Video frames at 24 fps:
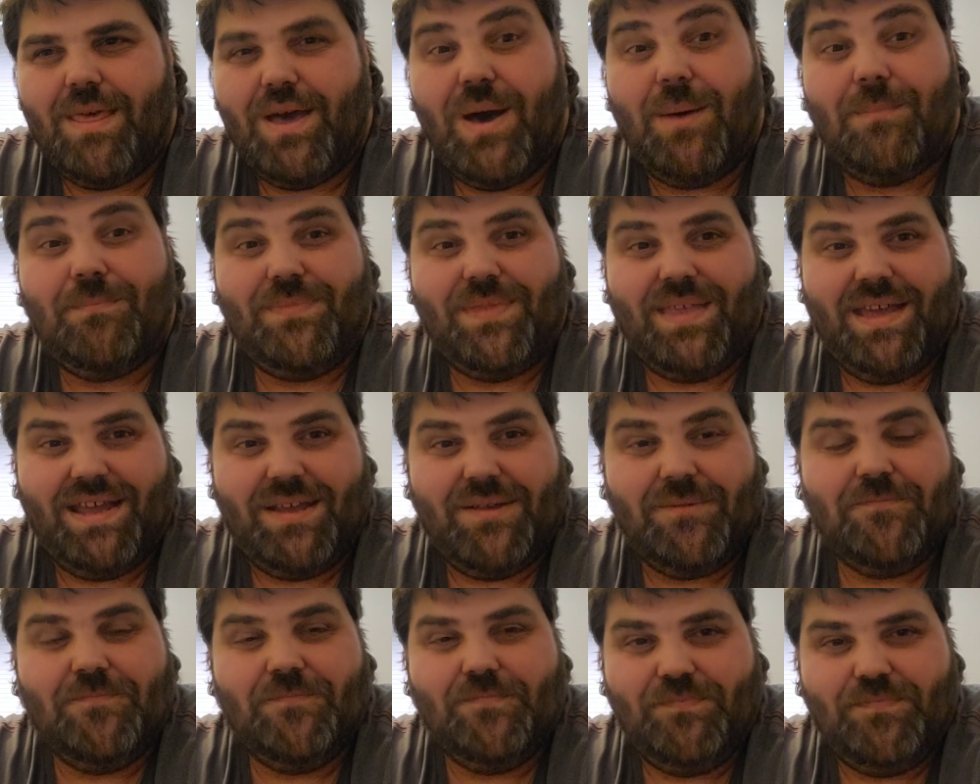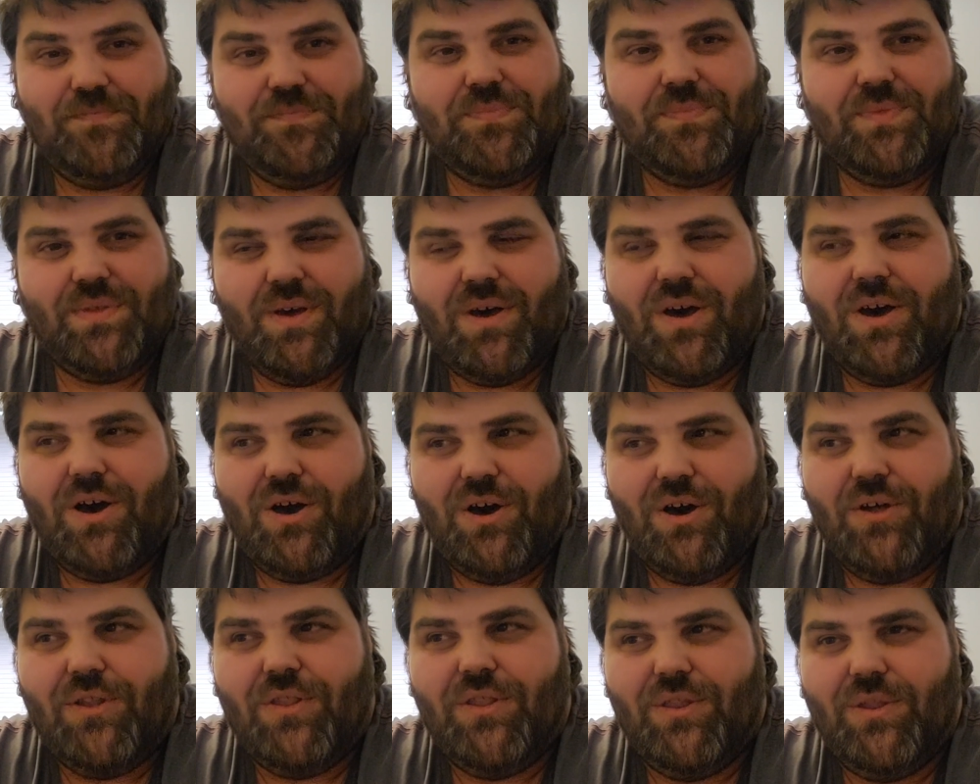update
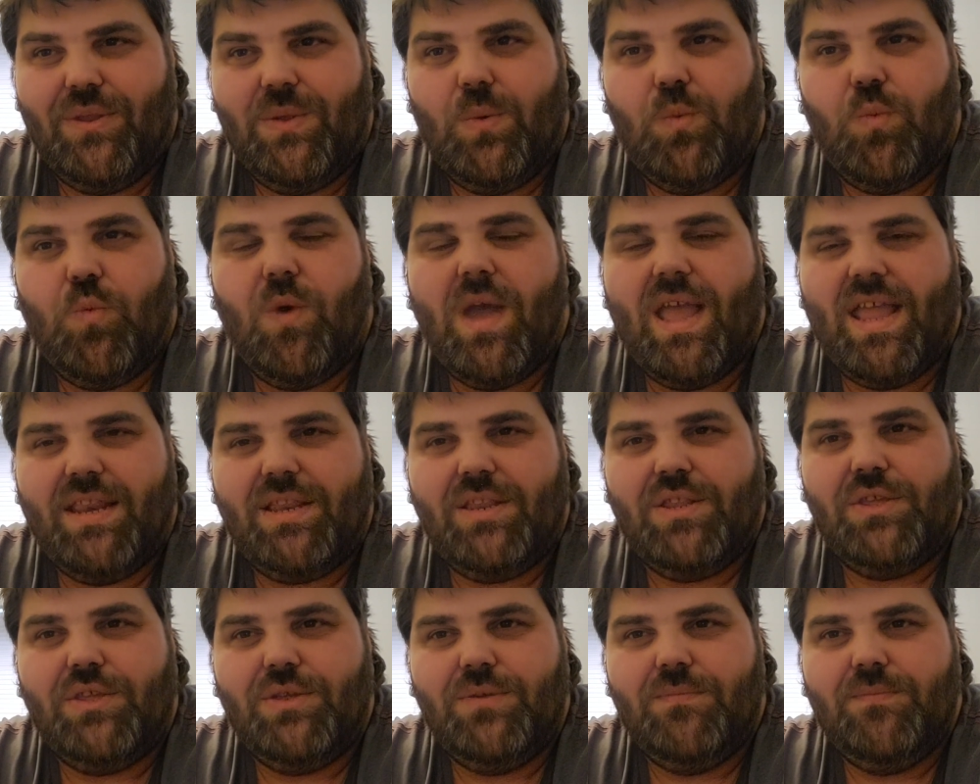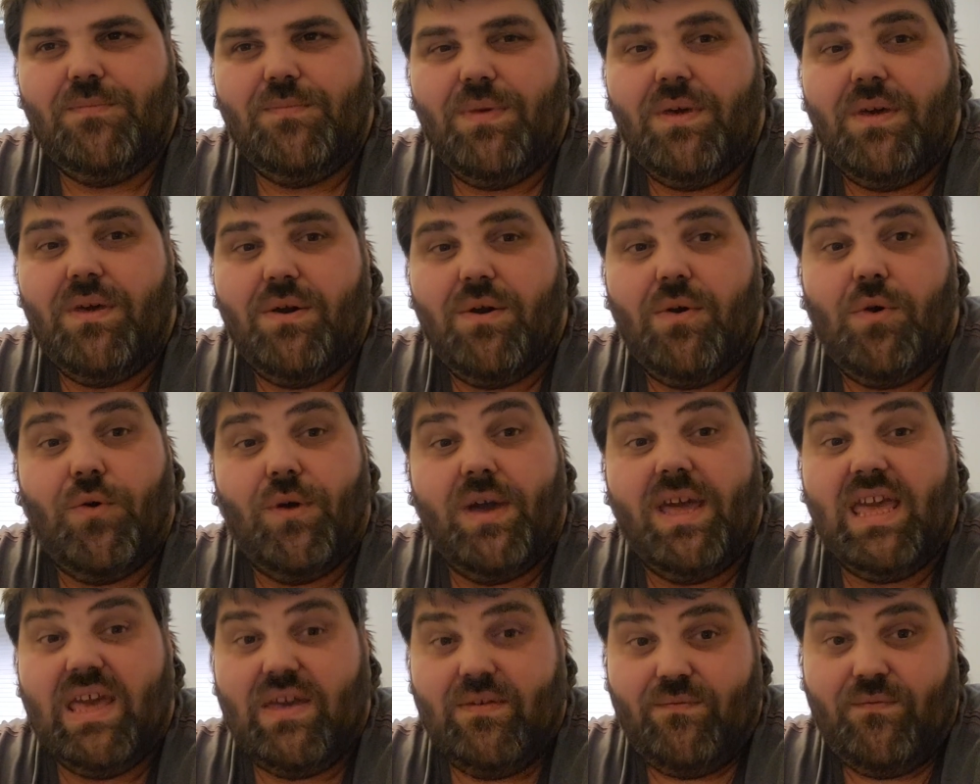on when or
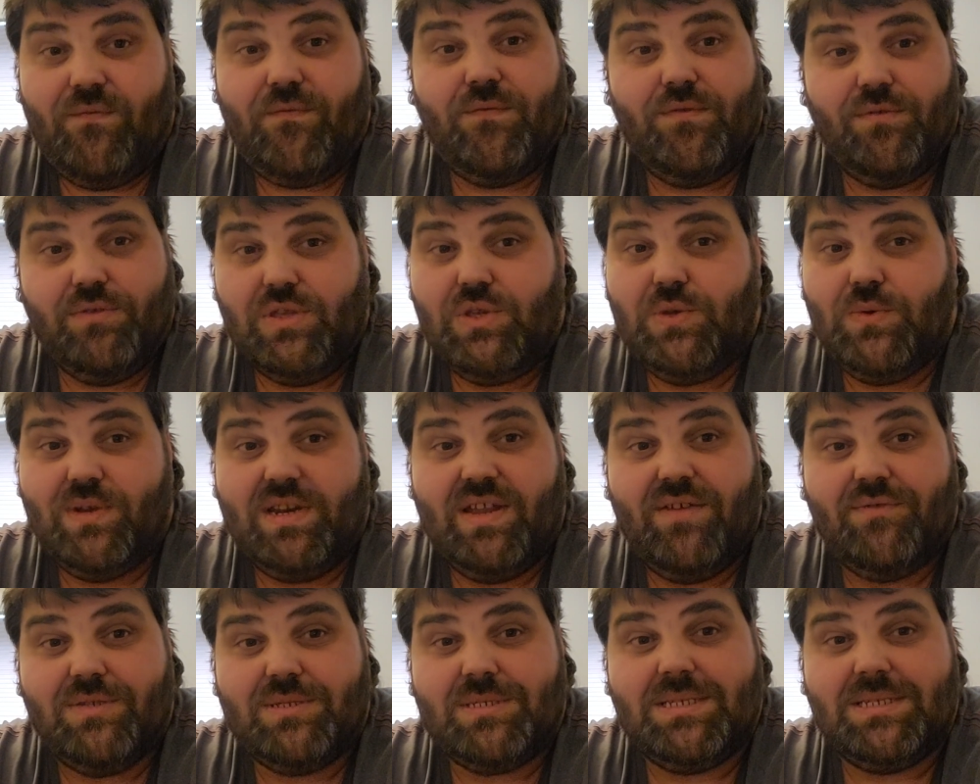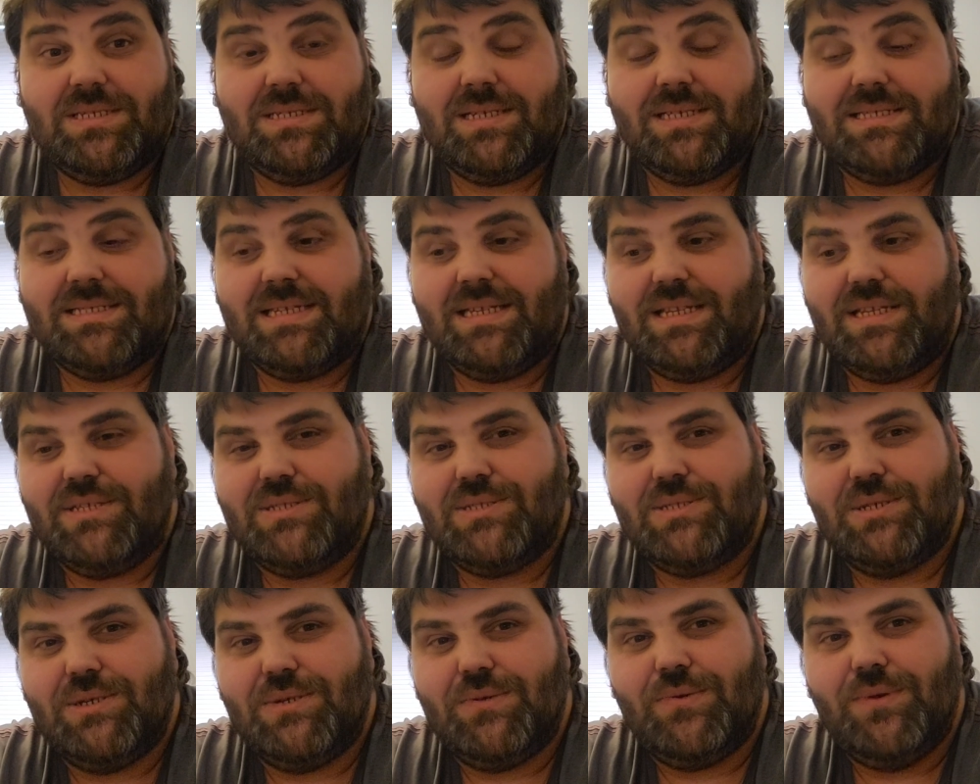if you will ever see Titanic
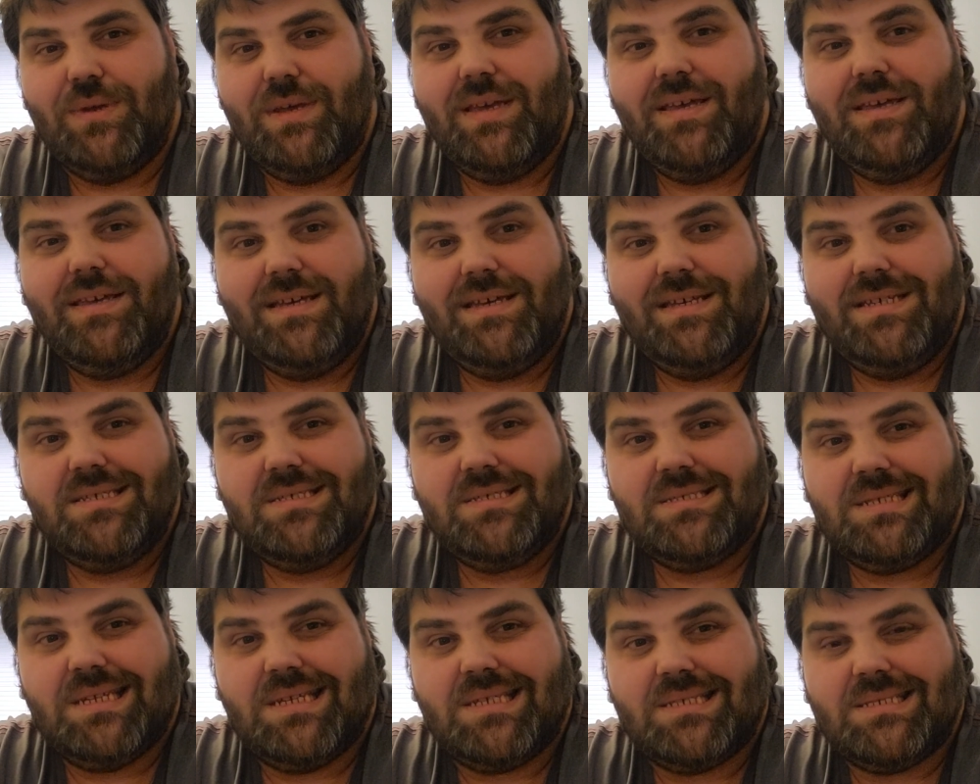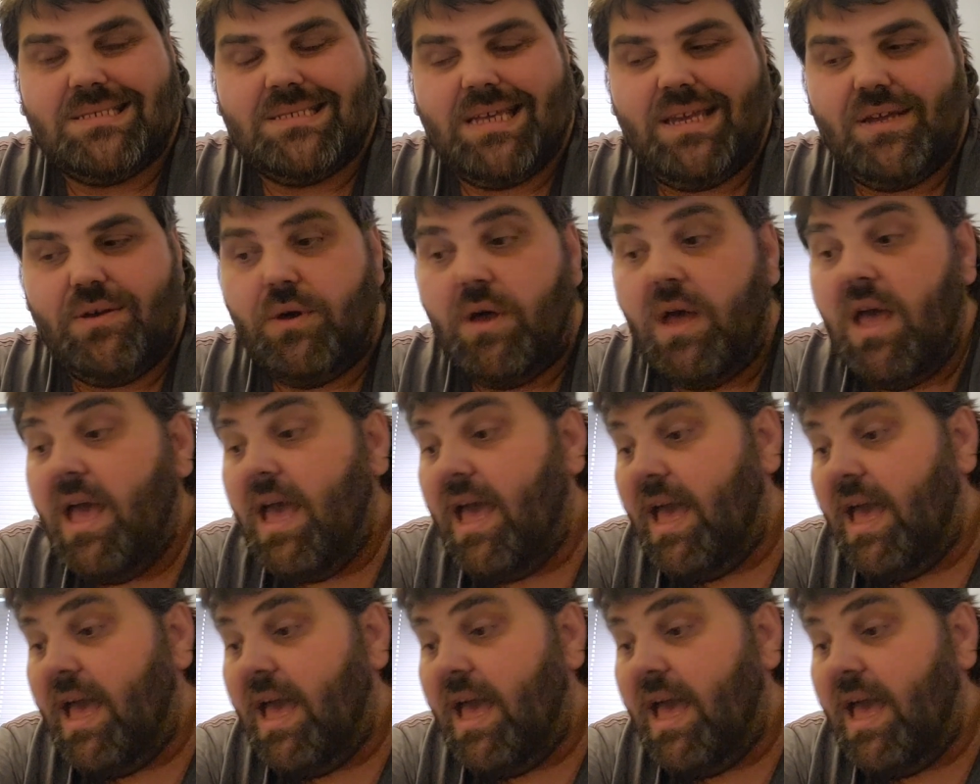2 set sail.